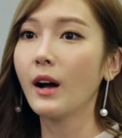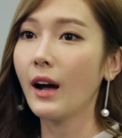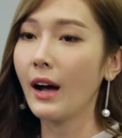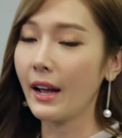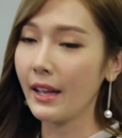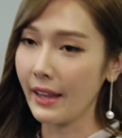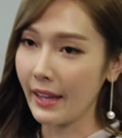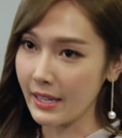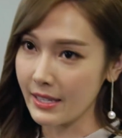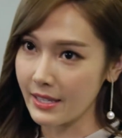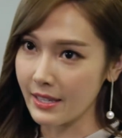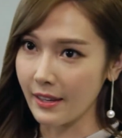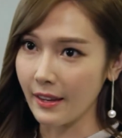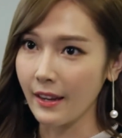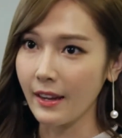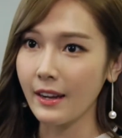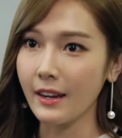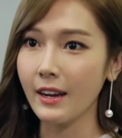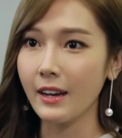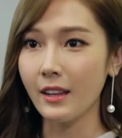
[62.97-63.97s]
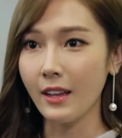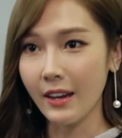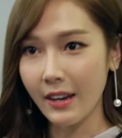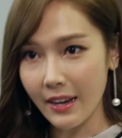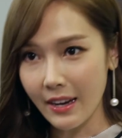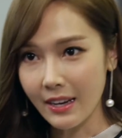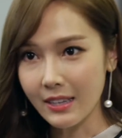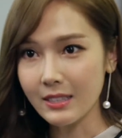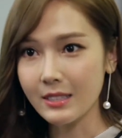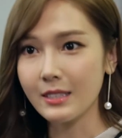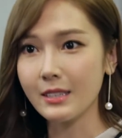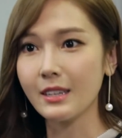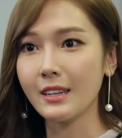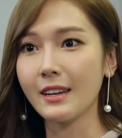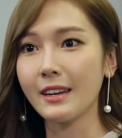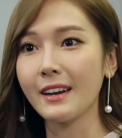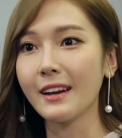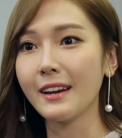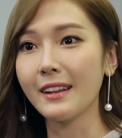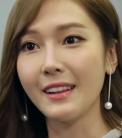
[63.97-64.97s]
I like singing, I like
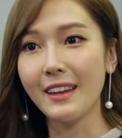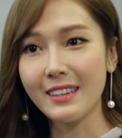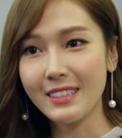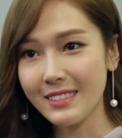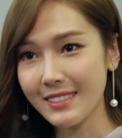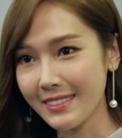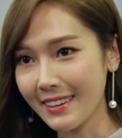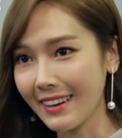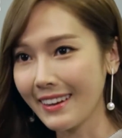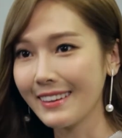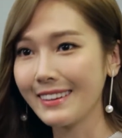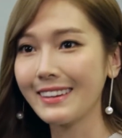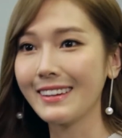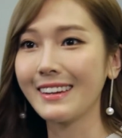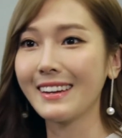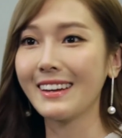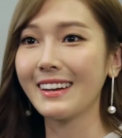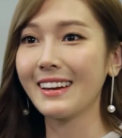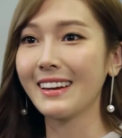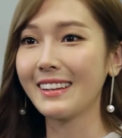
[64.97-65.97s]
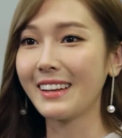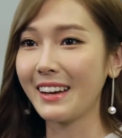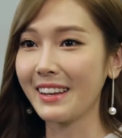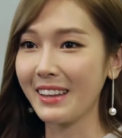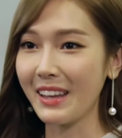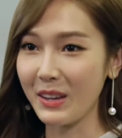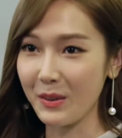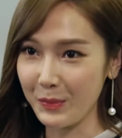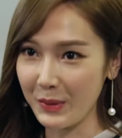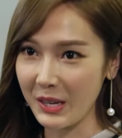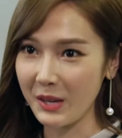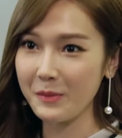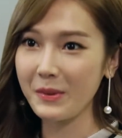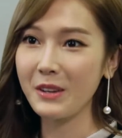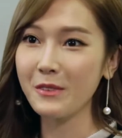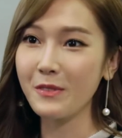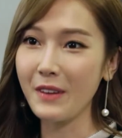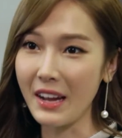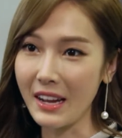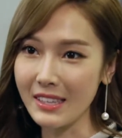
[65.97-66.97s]
acting, I like designing, and I like meeting
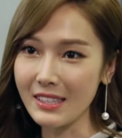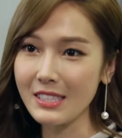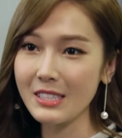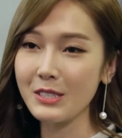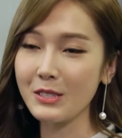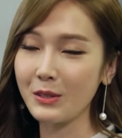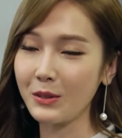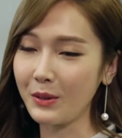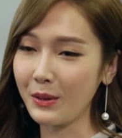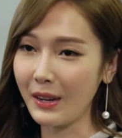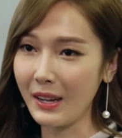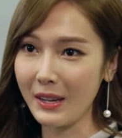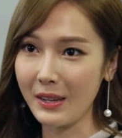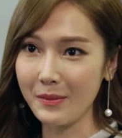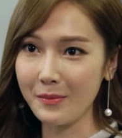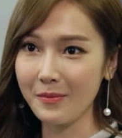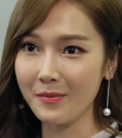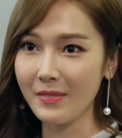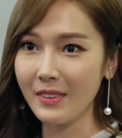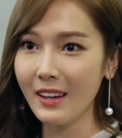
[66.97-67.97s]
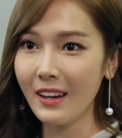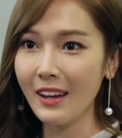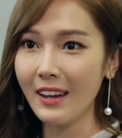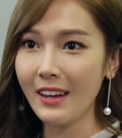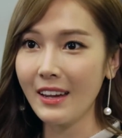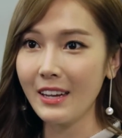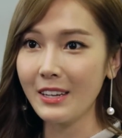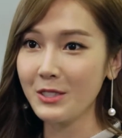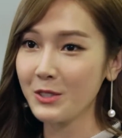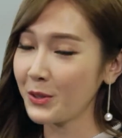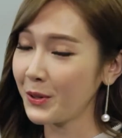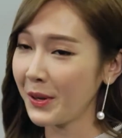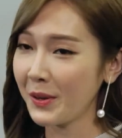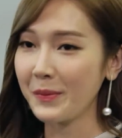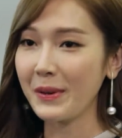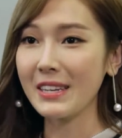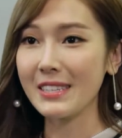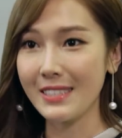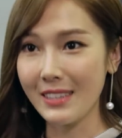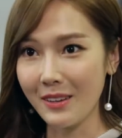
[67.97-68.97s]
my fans, so I'm enjoying
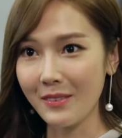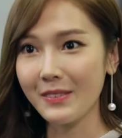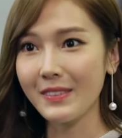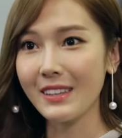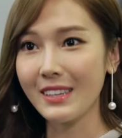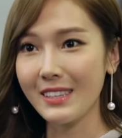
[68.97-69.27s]
myself